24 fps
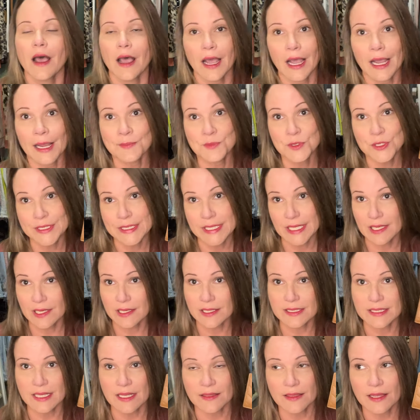I'm just going to
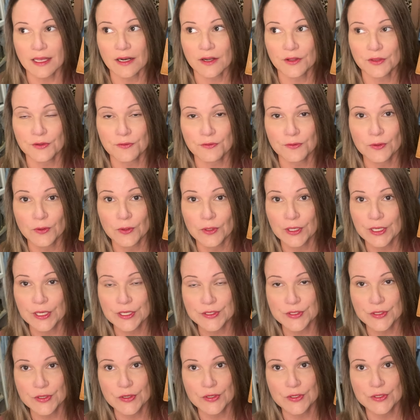set that on the floor
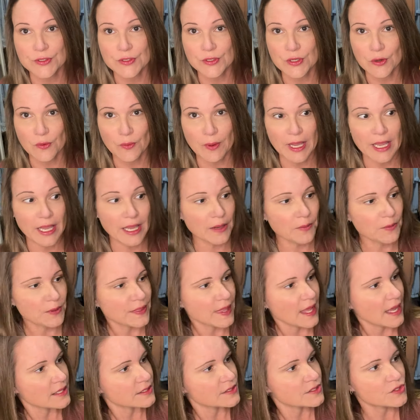because there is no way with
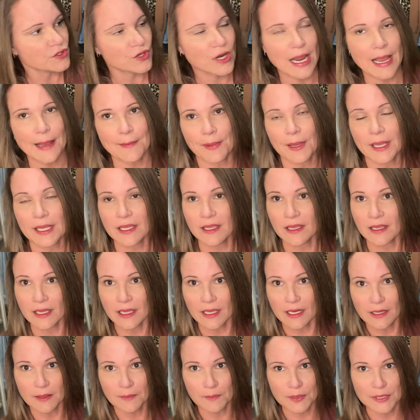that strap I can
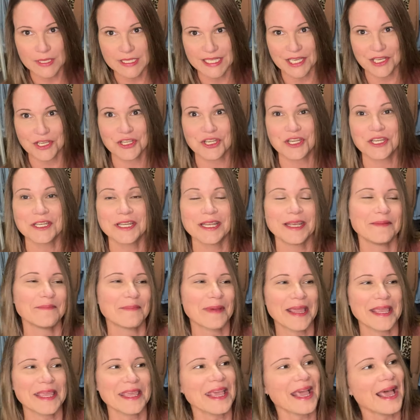get it positioned in
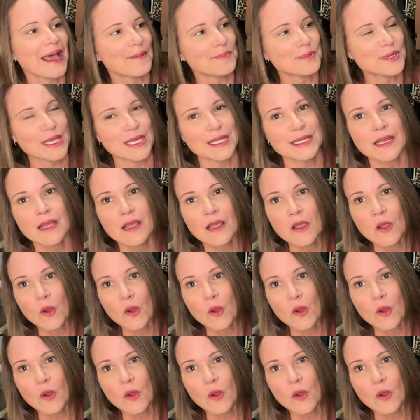my cabinet